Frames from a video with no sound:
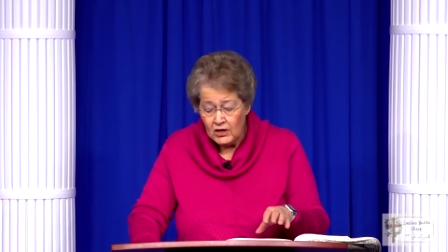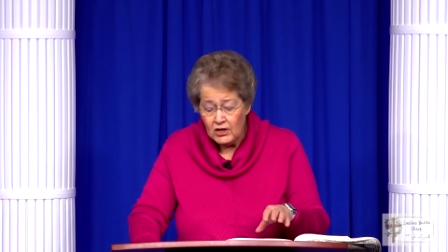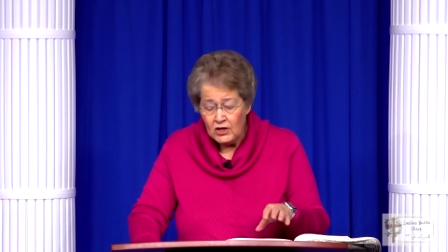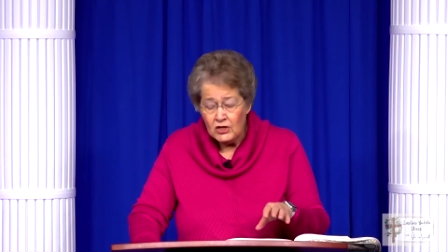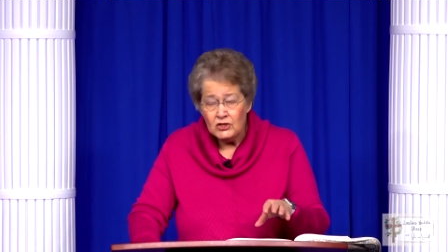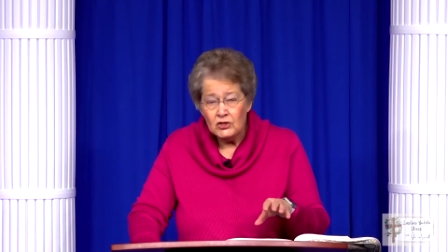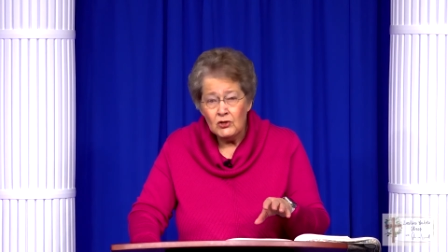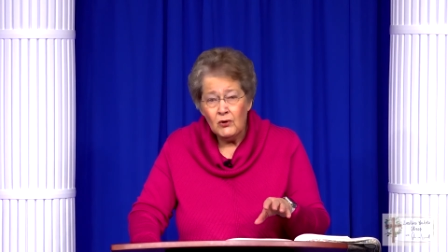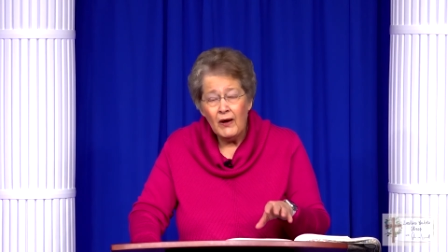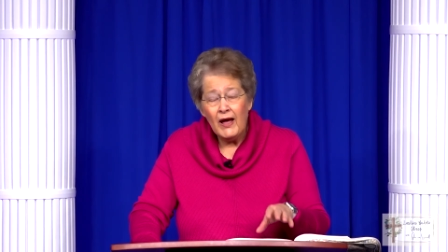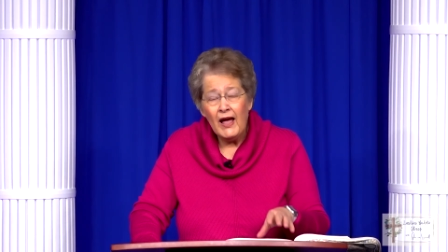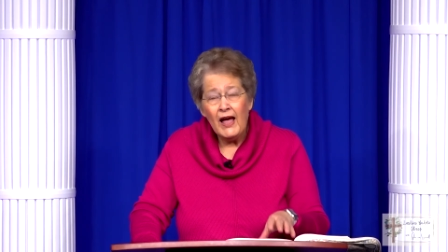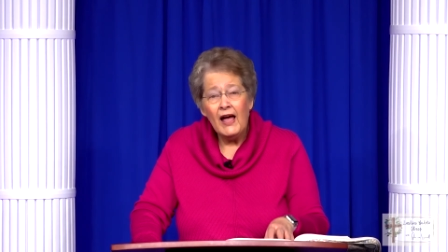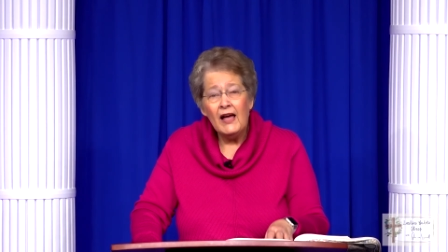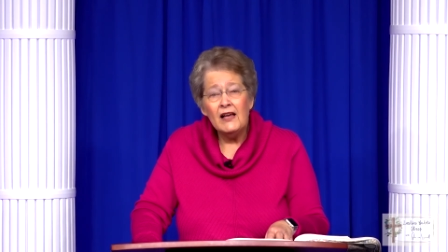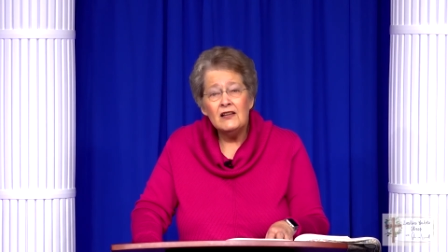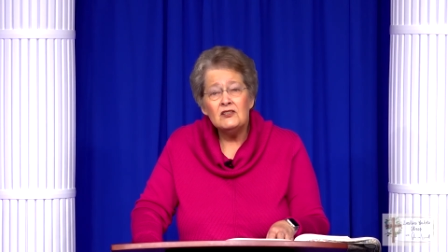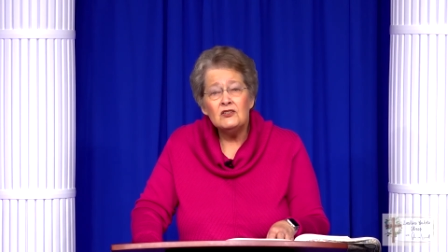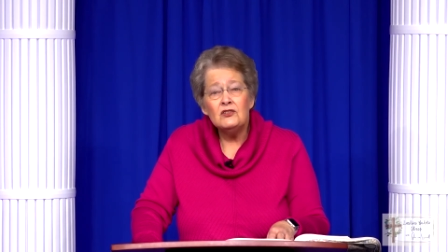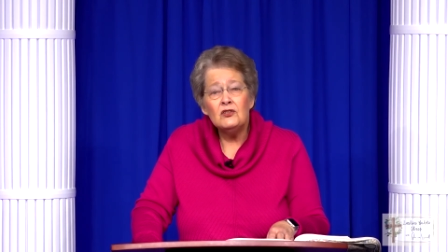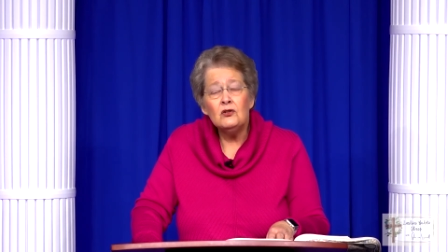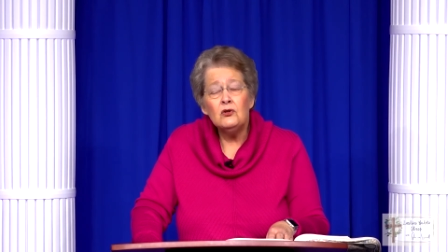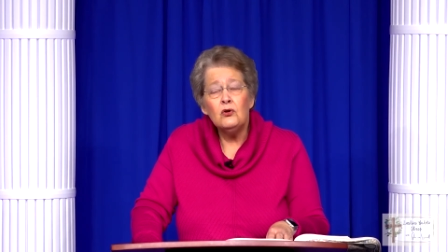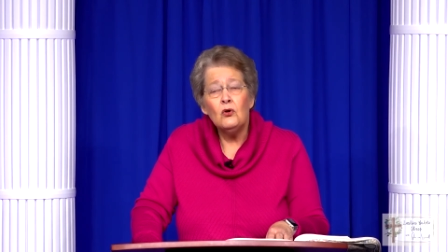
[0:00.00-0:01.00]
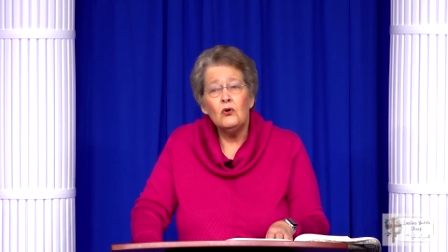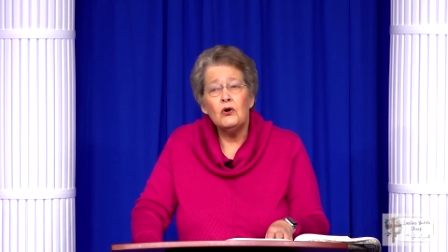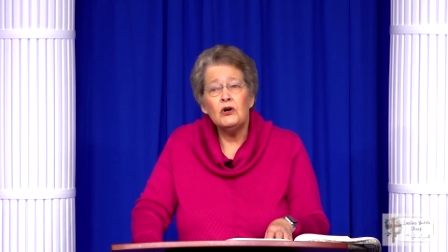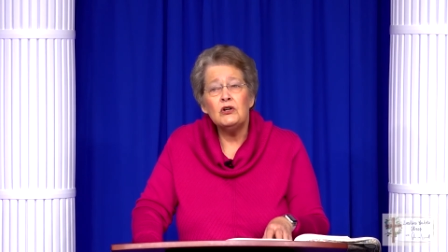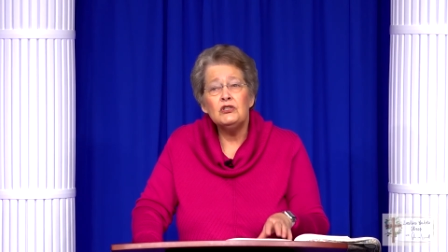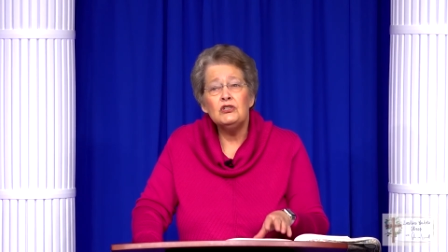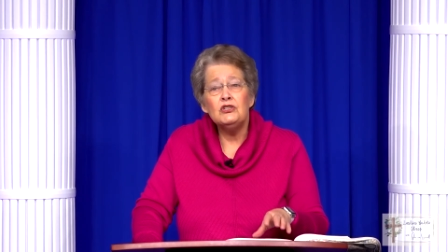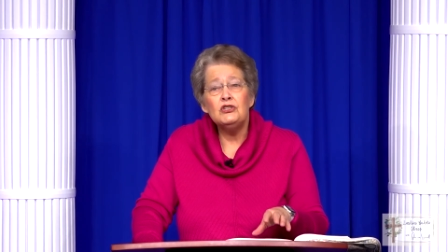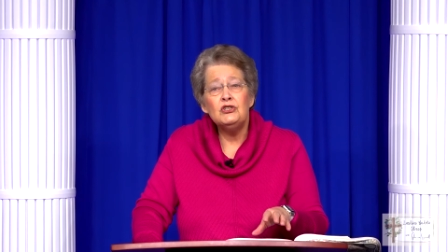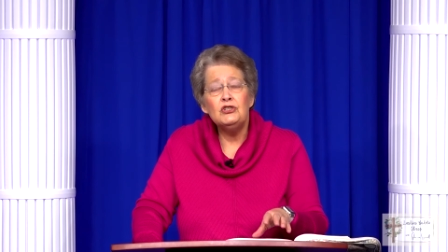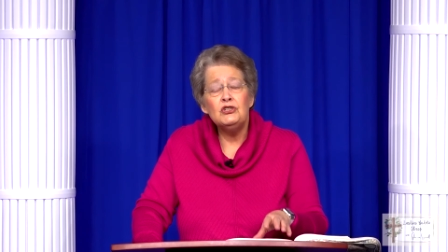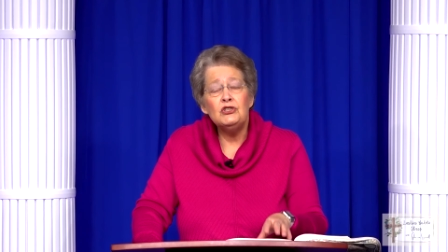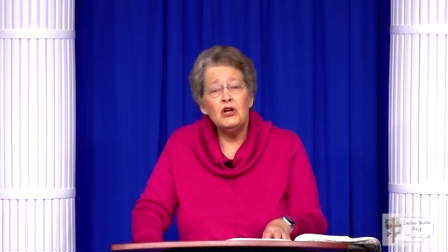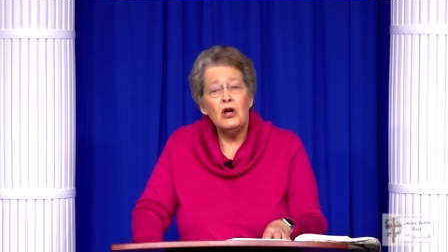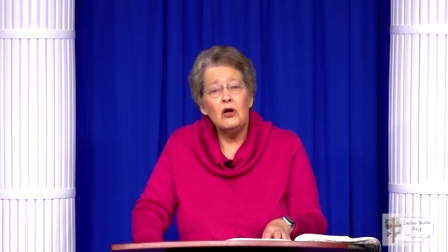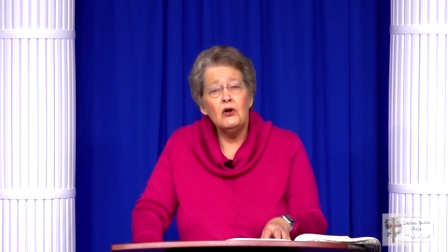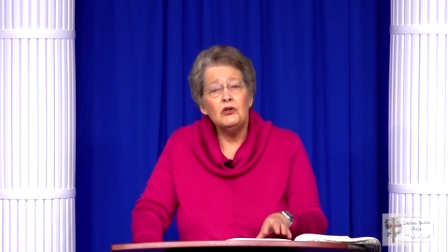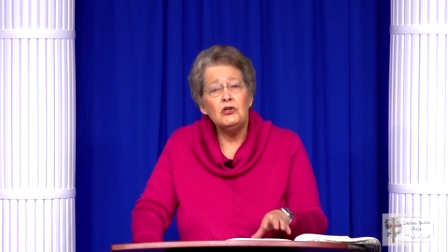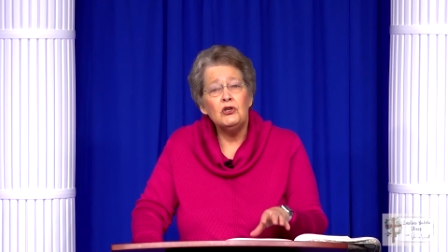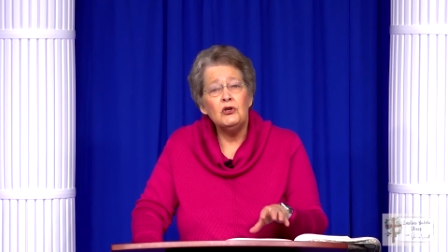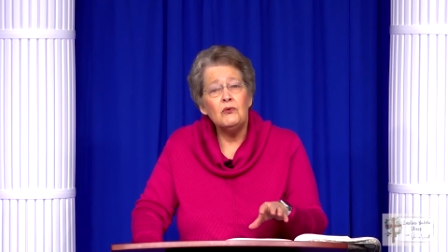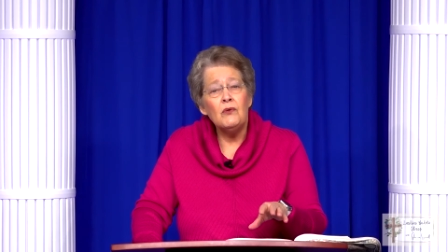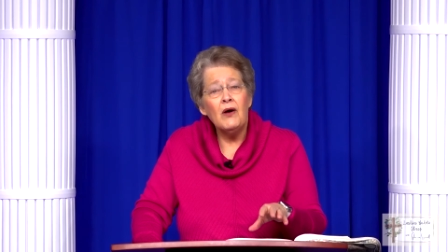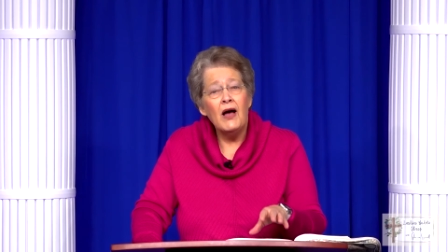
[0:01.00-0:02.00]
So ask the Lord to show
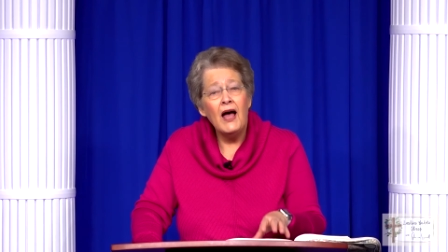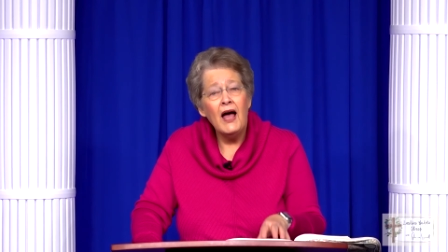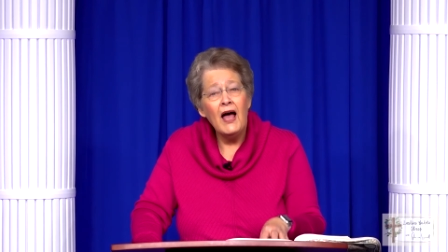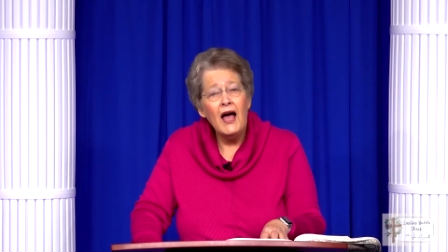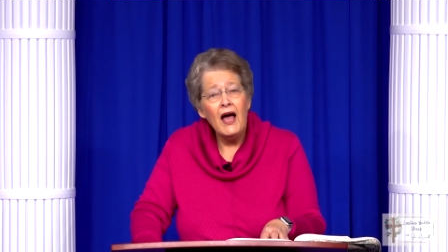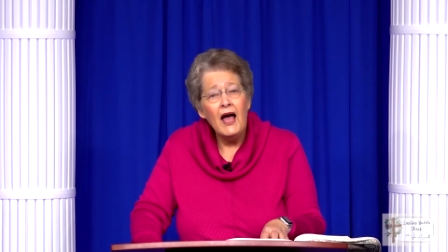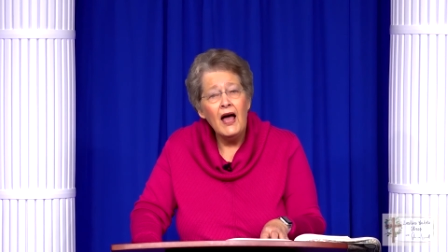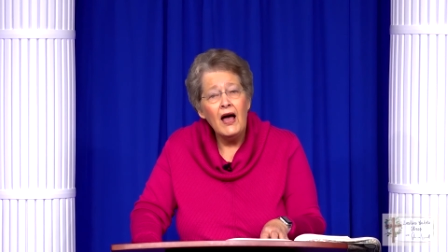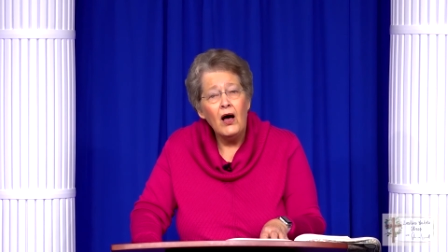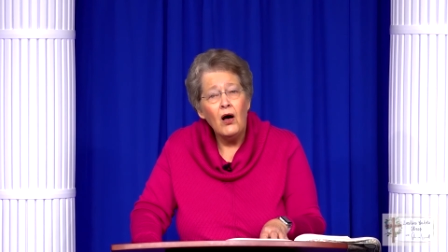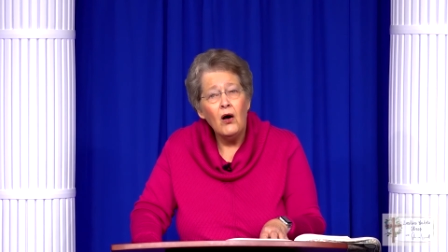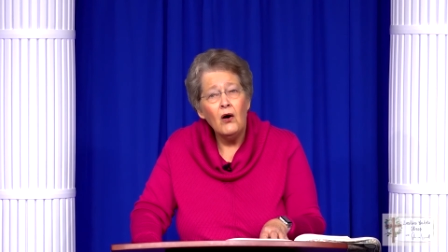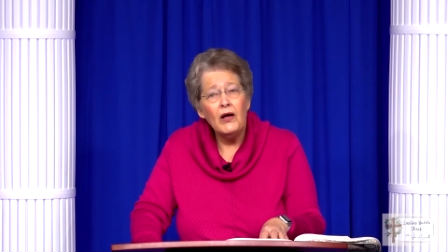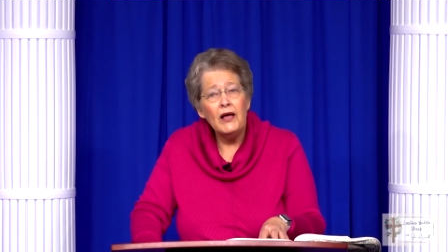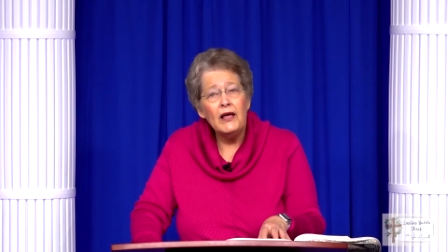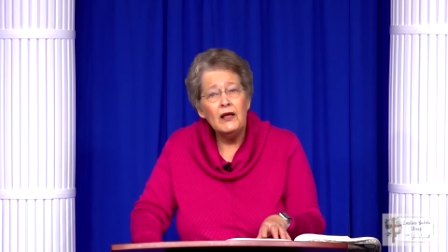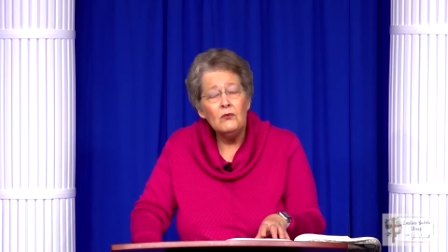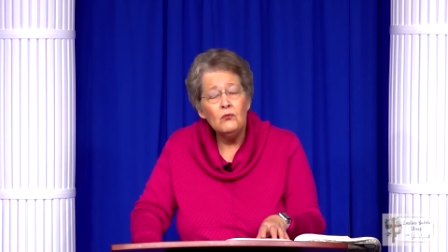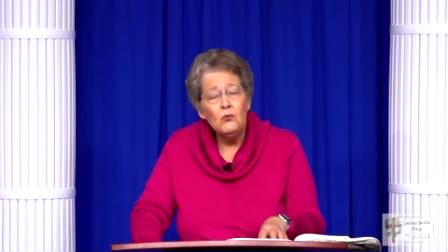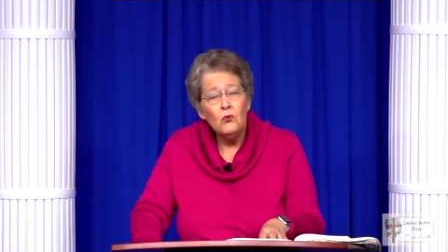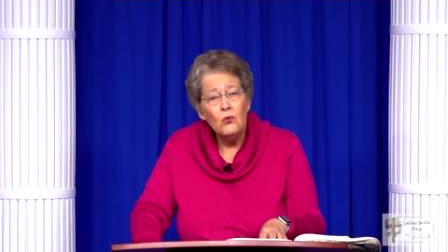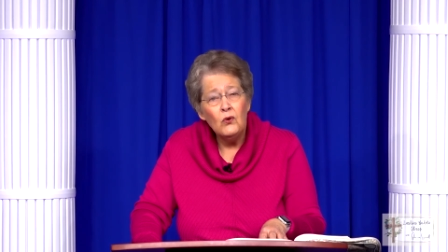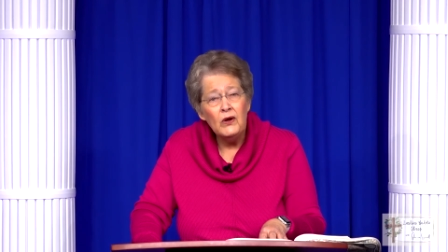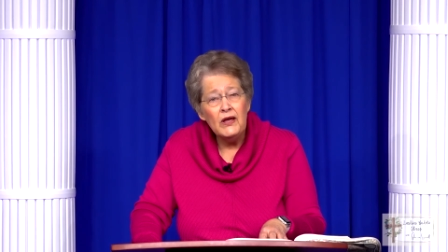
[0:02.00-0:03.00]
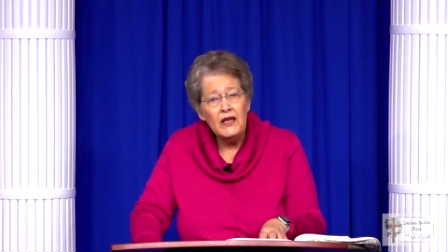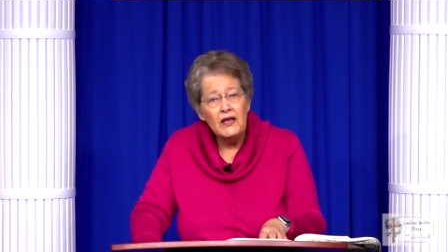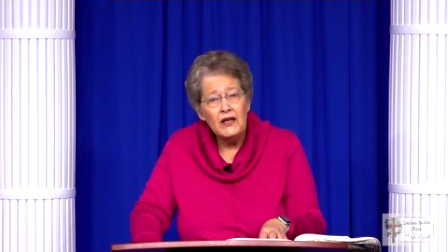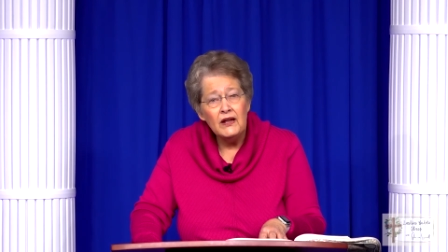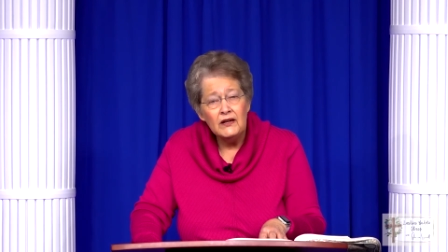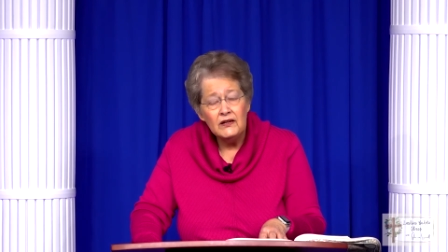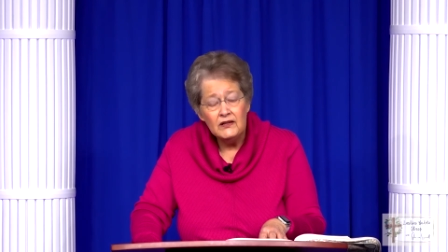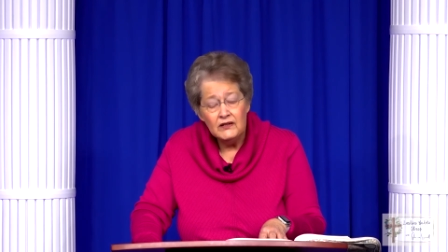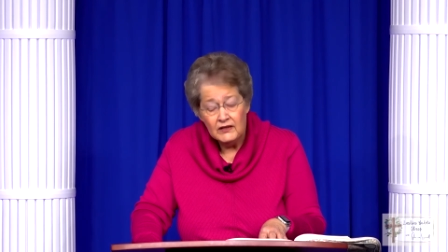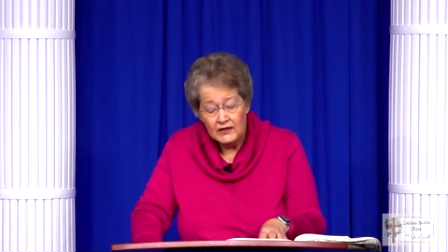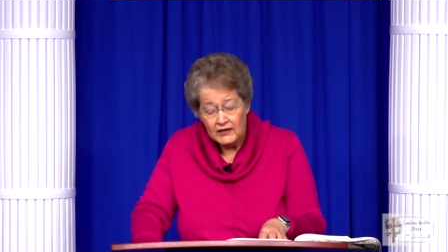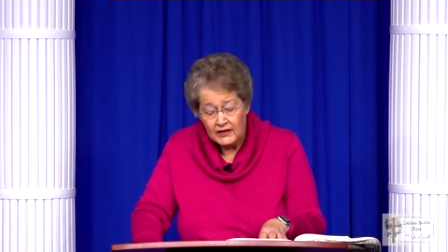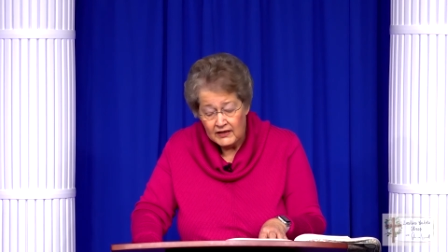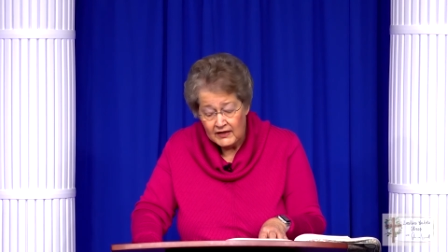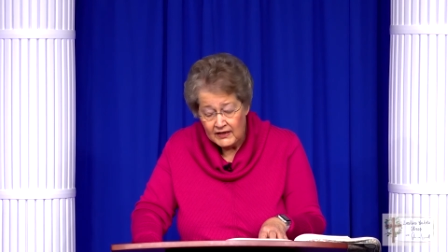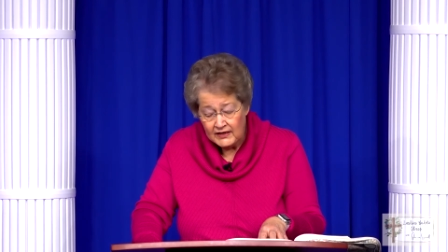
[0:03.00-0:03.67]
you how and when